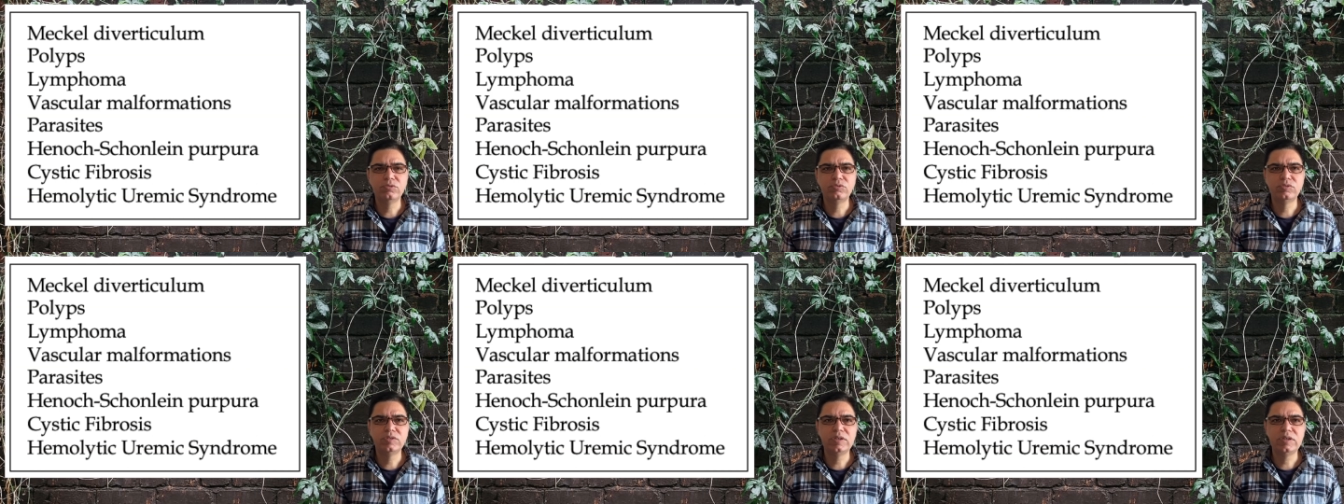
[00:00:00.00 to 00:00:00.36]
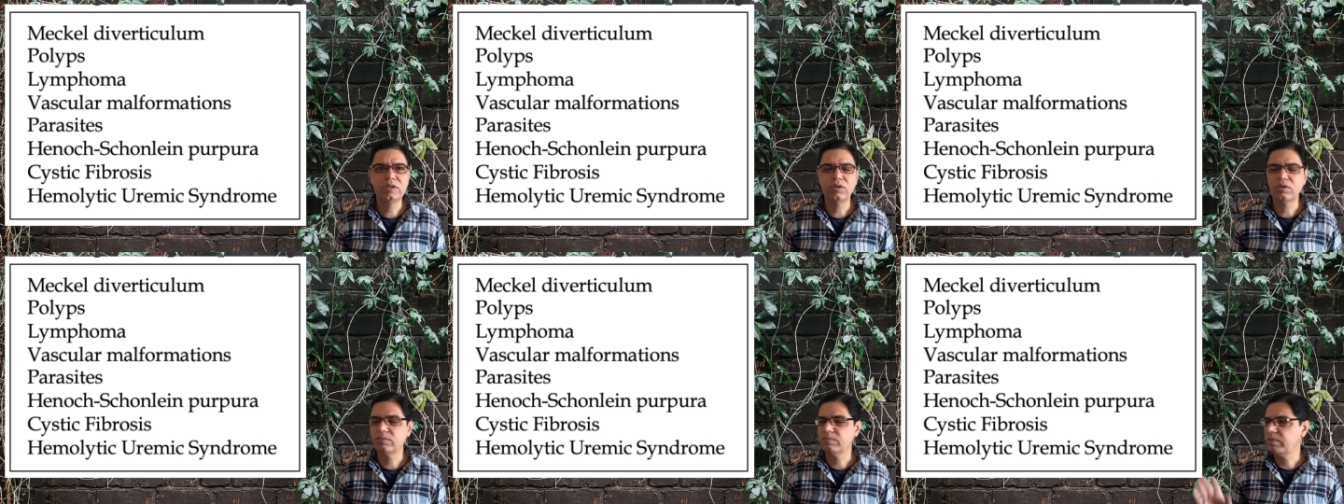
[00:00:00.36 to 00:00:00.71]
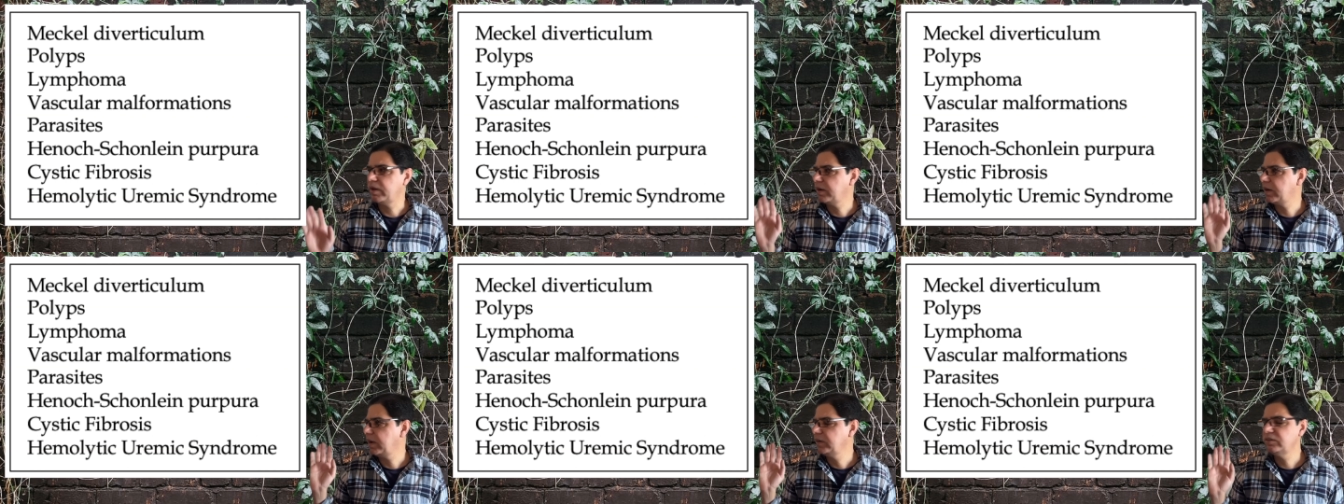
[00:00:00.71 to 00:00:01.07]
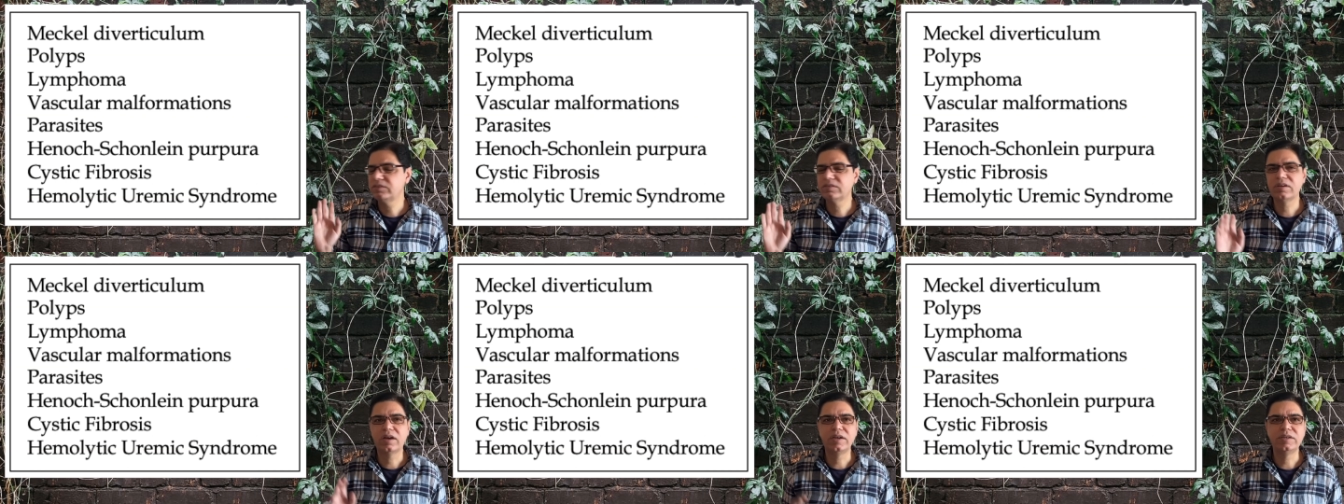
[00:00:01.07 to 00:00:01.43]
see on my right
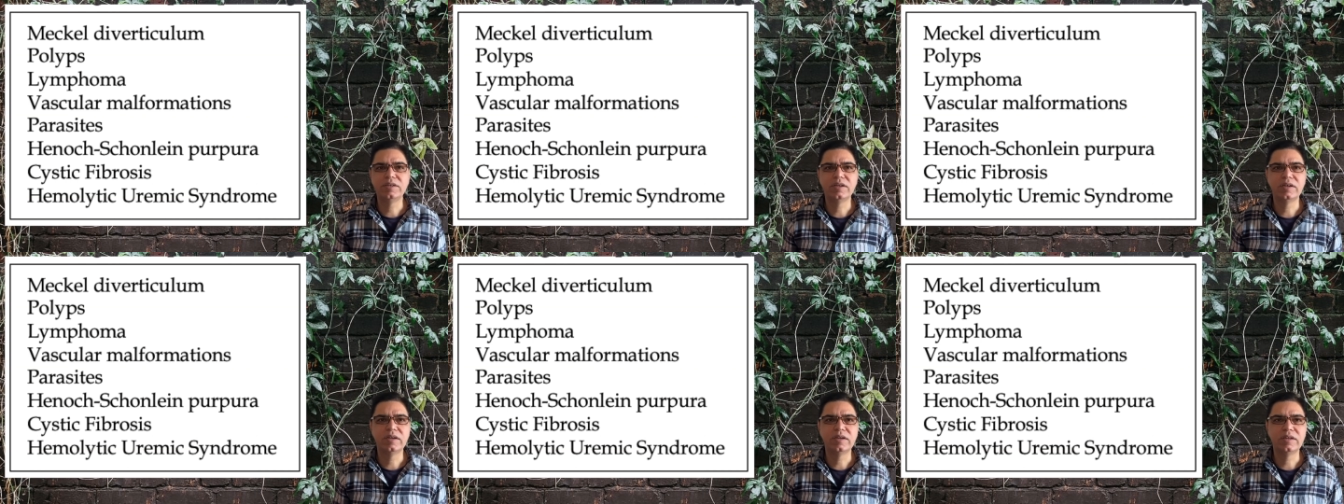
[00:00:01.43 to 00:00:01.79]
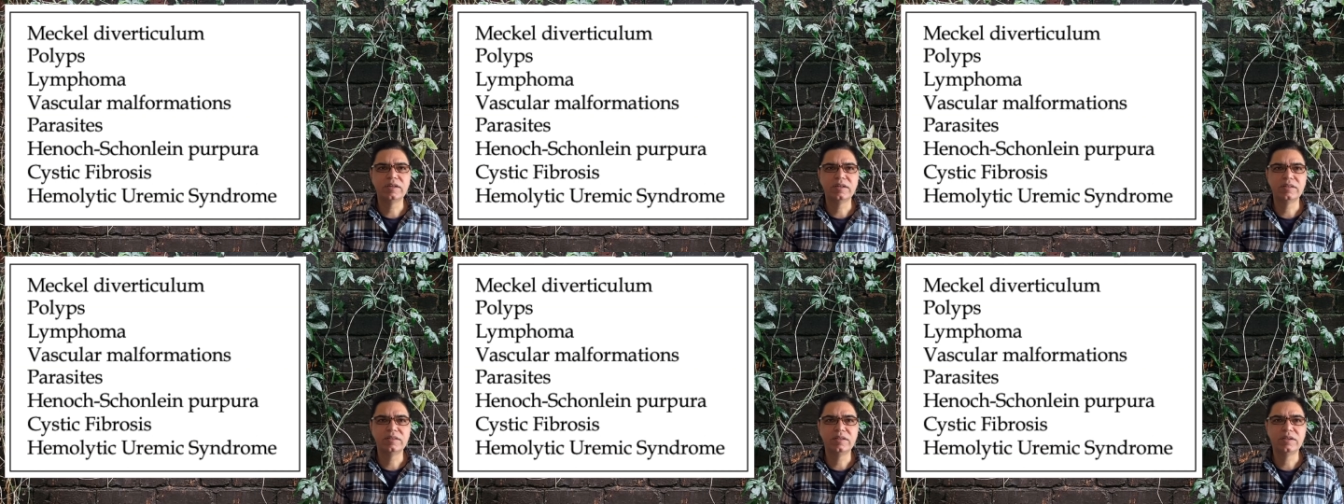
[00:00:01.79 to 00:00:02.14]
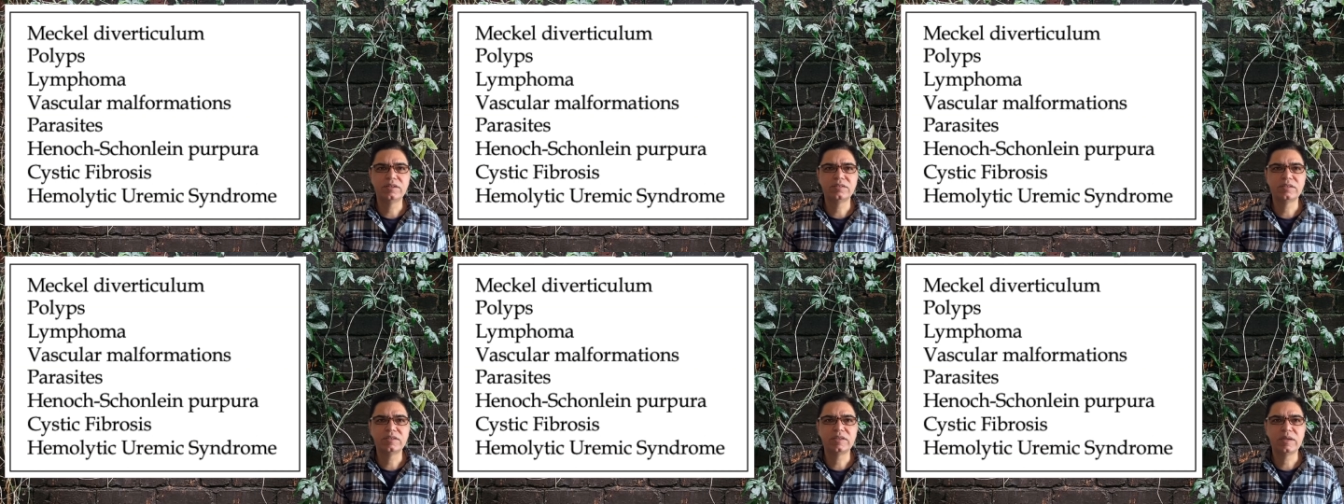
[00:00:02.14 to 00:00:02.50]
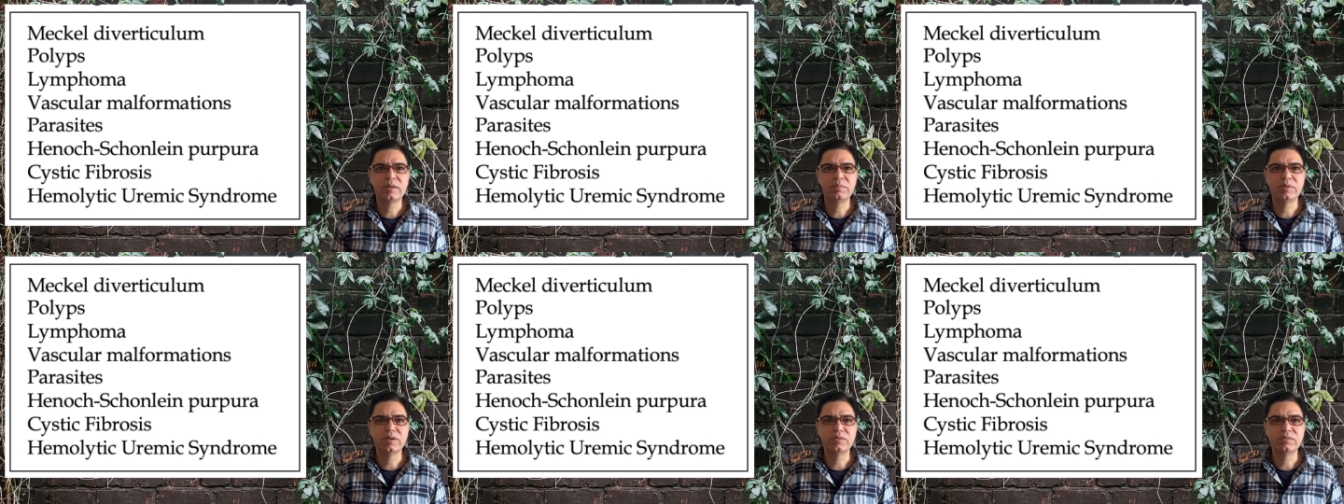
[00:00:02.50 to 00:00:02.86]
side, there is a
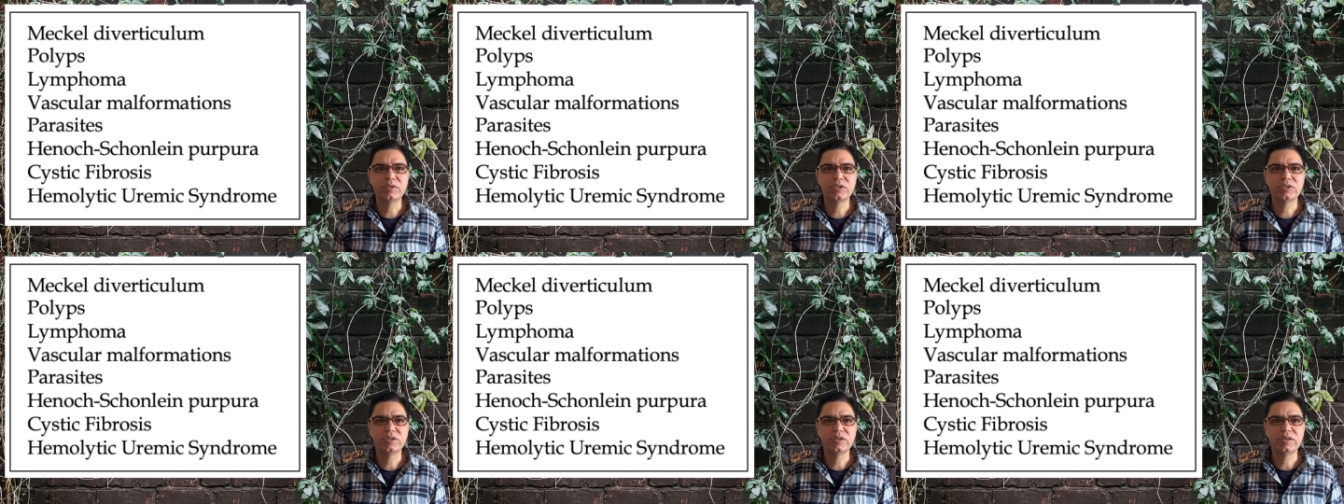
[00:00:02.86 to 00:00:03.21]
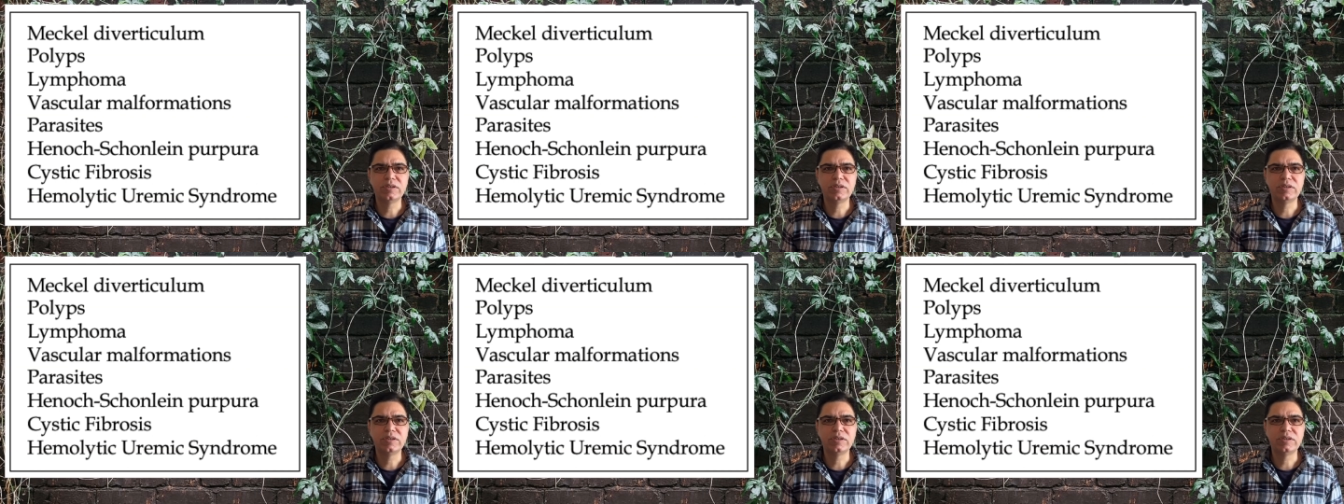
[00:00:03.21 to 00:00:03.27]
table which